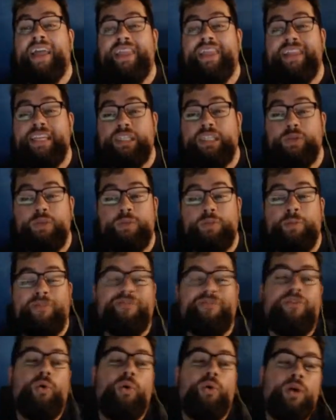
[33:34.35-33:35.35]
this was
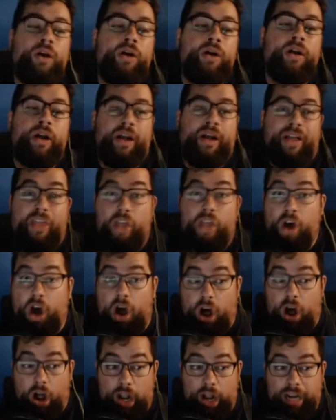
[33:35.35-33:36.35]
before the
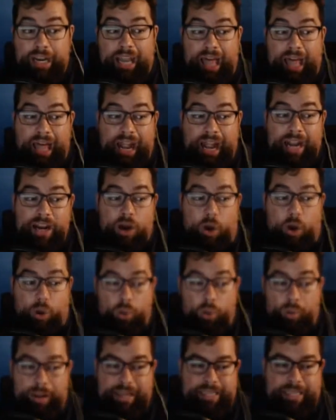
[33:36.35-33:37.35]
online
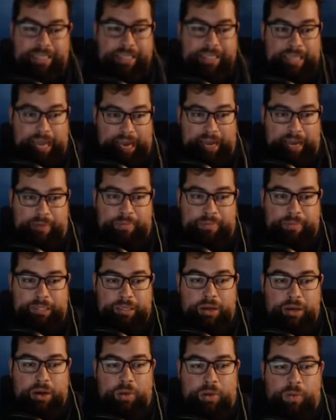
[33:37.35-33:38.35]
always games
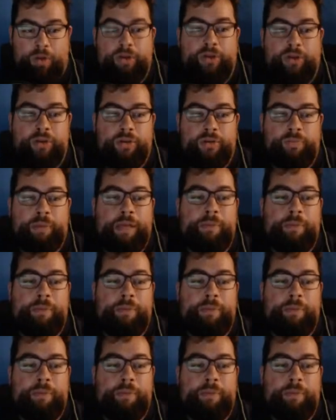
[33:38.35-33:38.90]
where